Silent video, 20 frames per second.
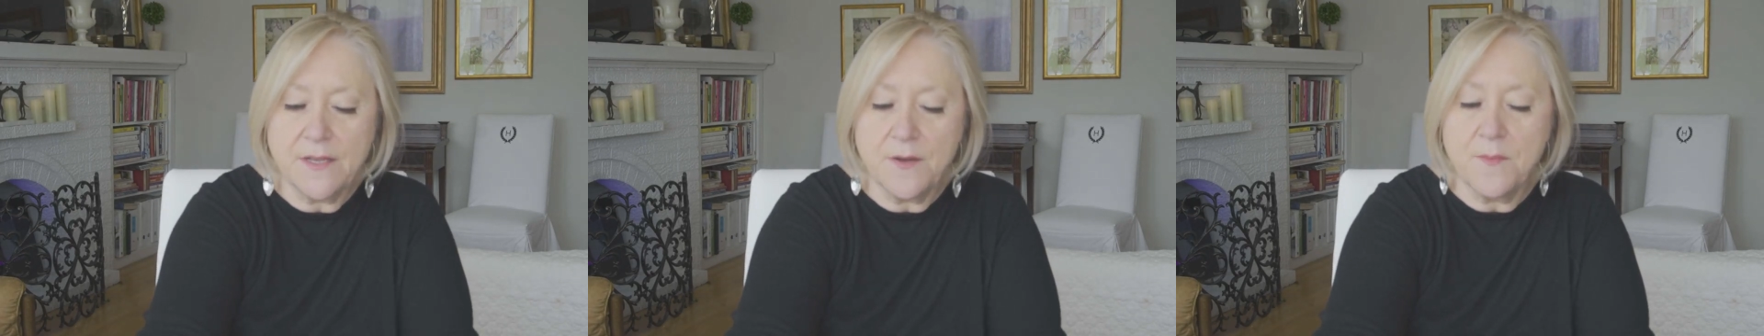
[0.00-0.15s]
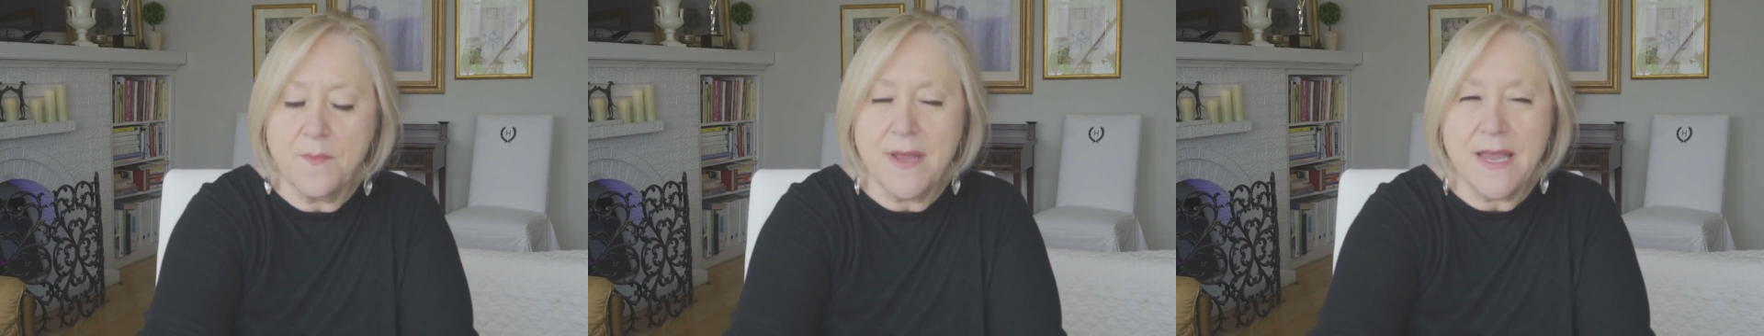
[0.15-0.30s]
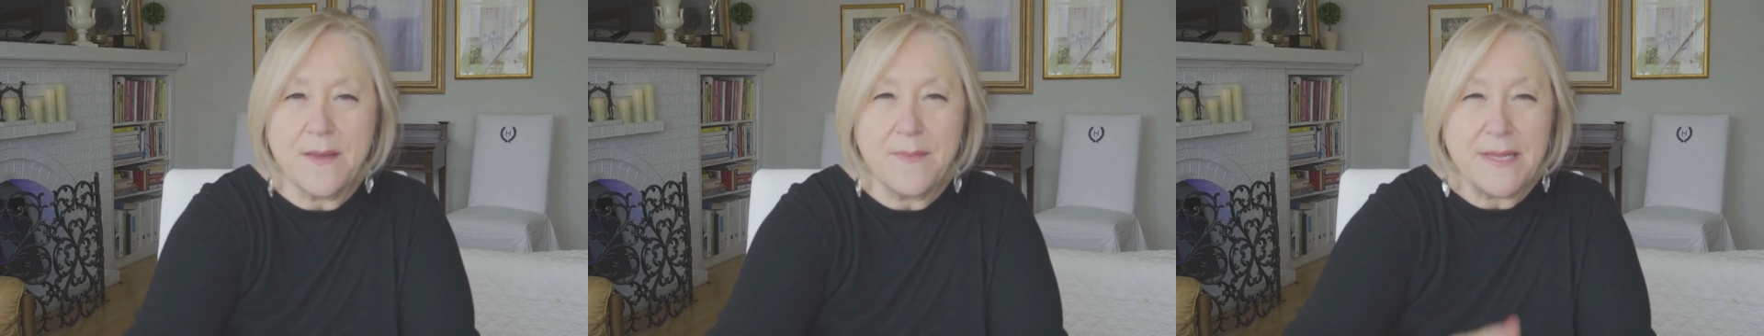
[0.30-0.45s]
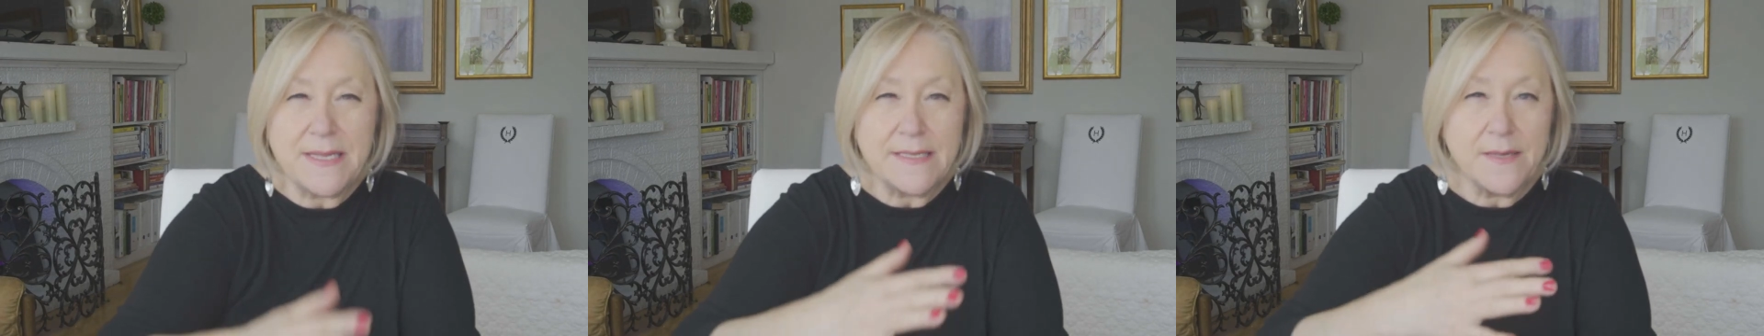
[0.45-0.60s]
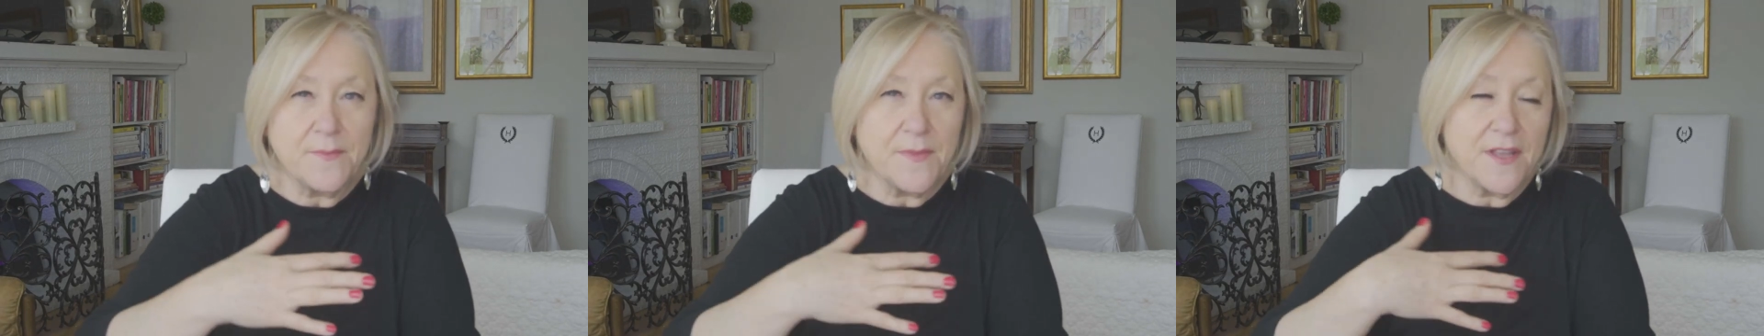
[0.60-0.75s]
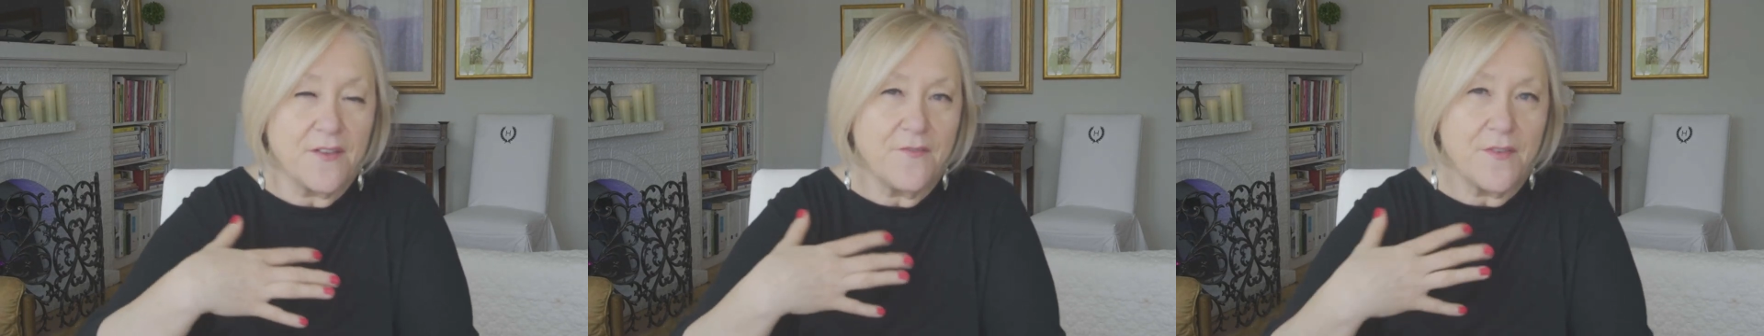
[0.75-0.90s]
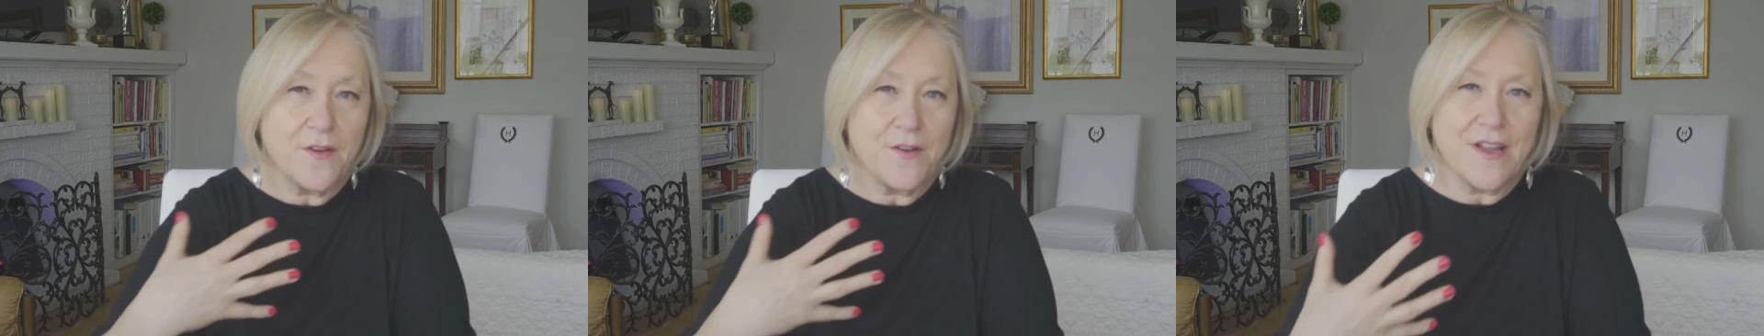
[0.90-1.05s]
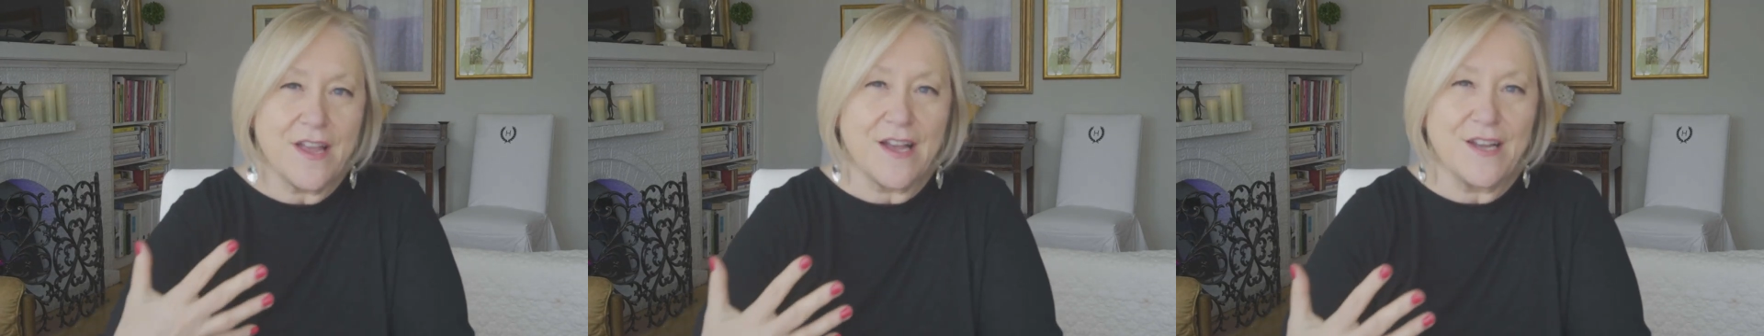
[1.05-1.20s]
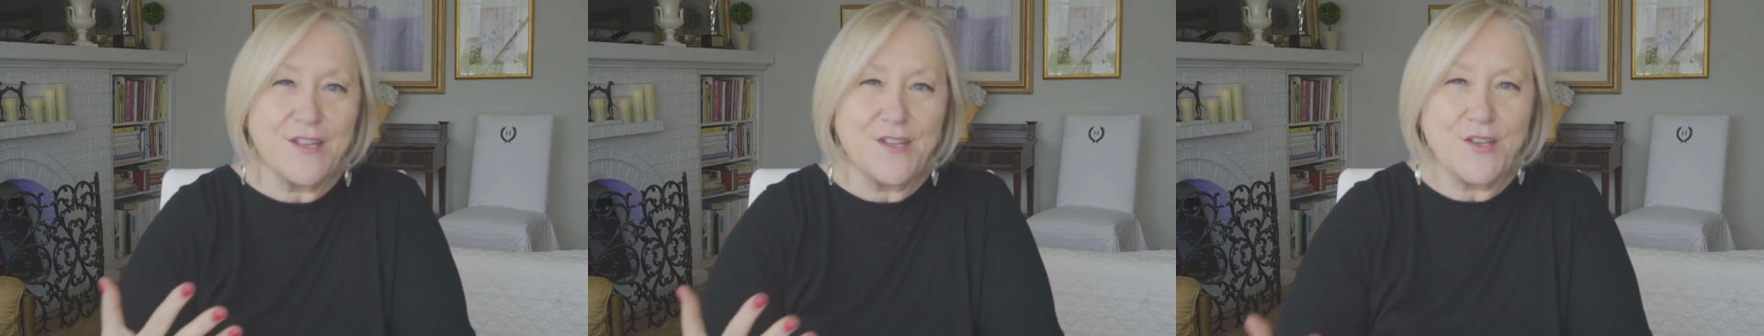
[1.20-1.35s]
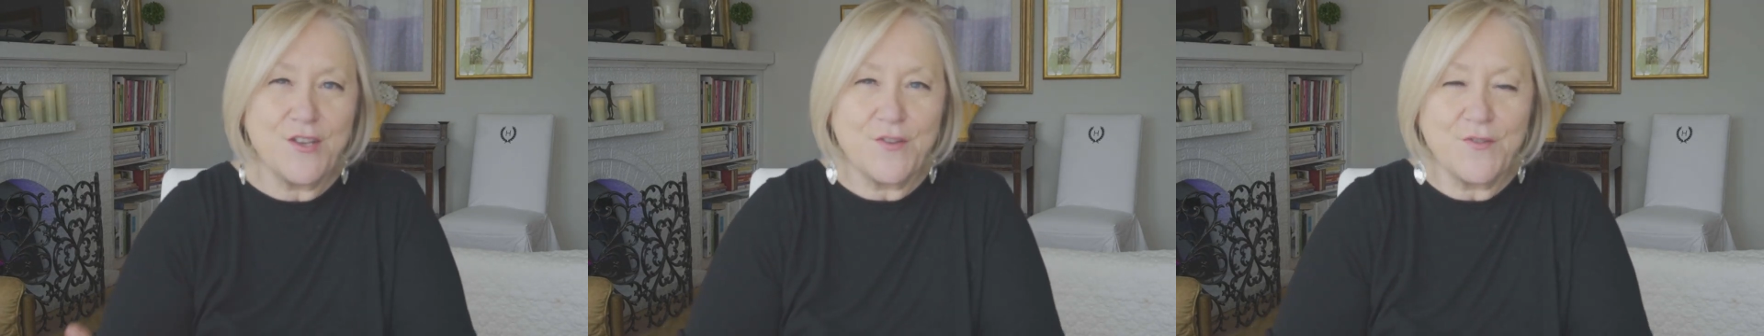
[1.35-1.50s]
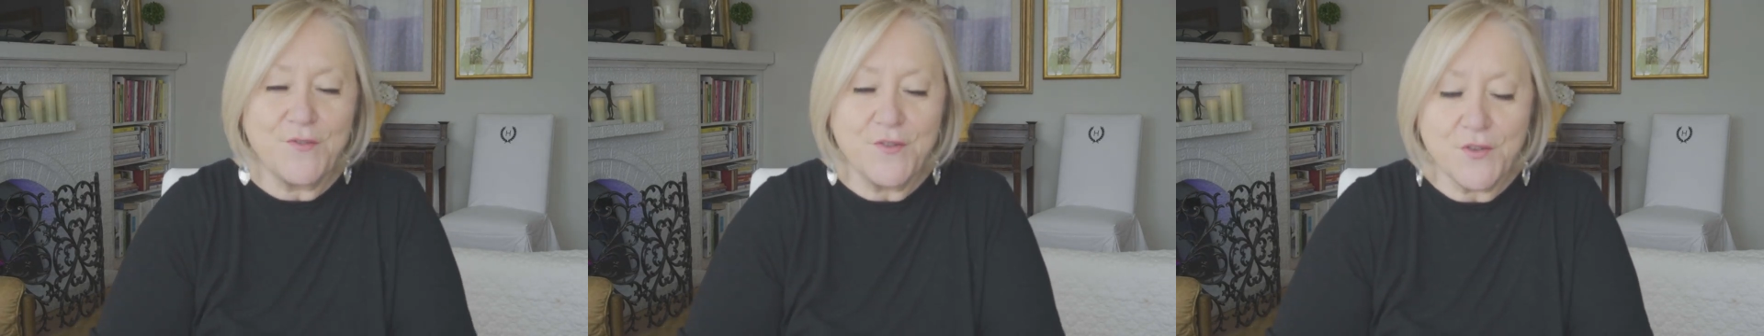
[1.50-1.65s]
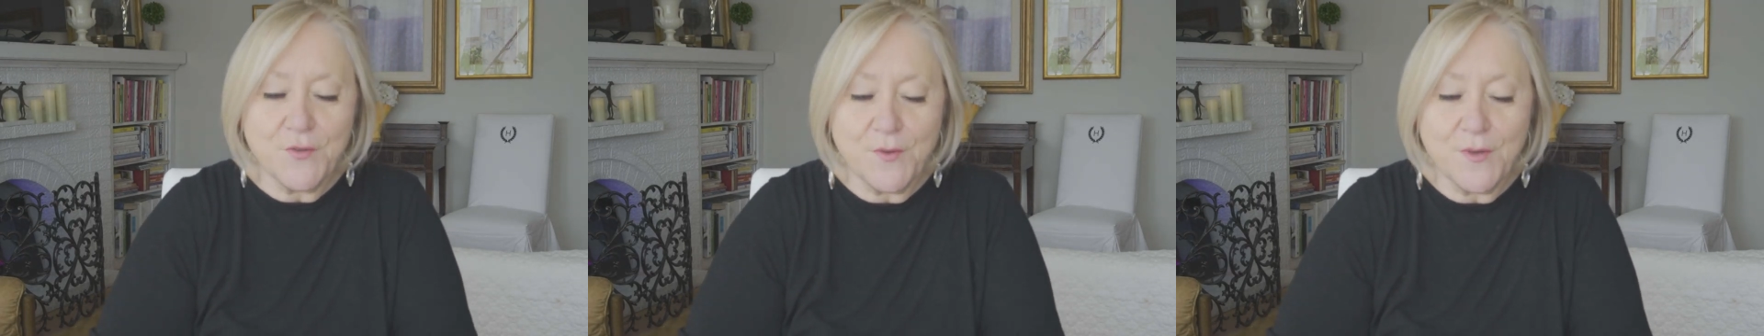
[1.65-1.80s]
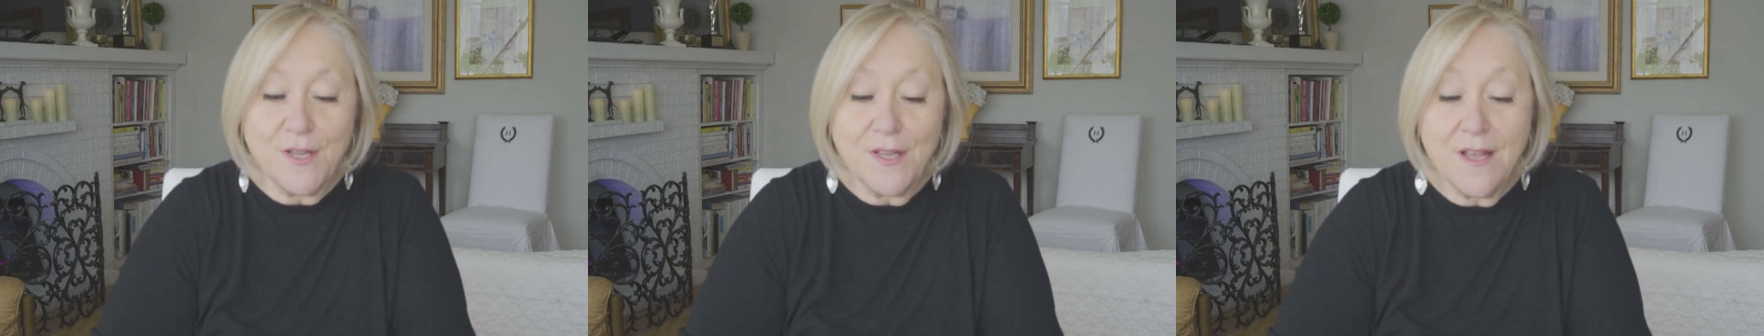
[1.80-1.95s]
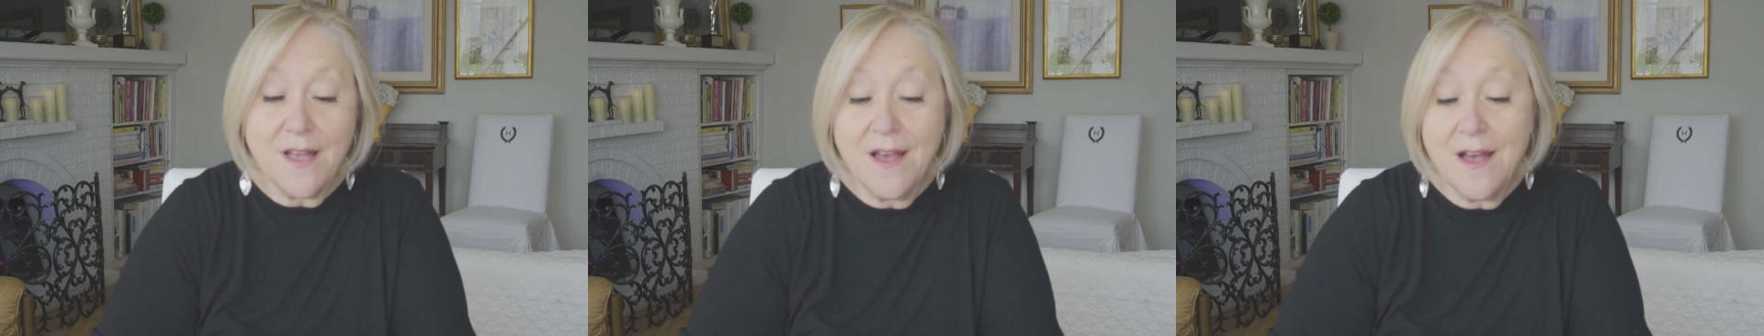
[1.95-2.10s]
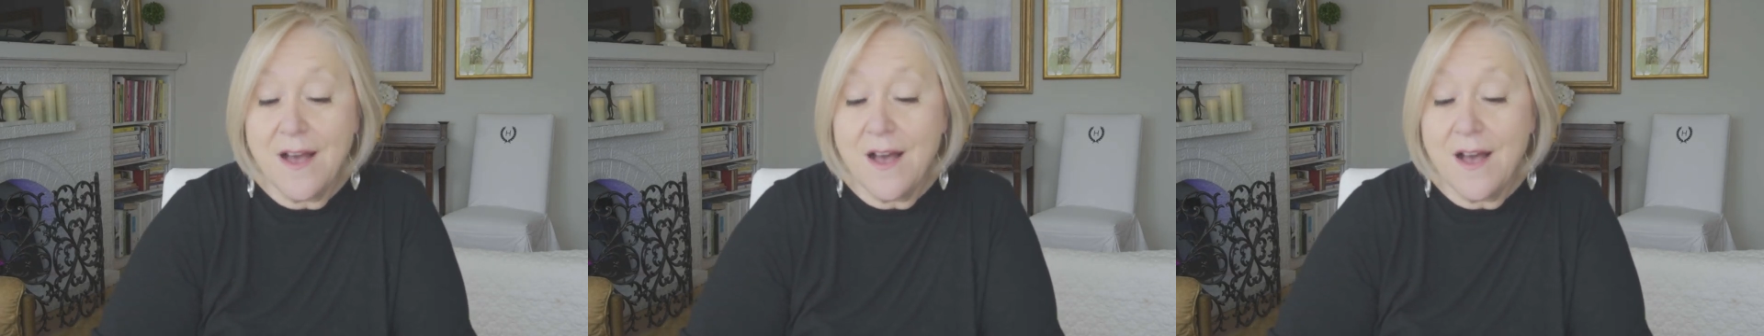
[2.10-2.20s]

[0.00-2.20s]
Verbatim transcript: There may be something very unusual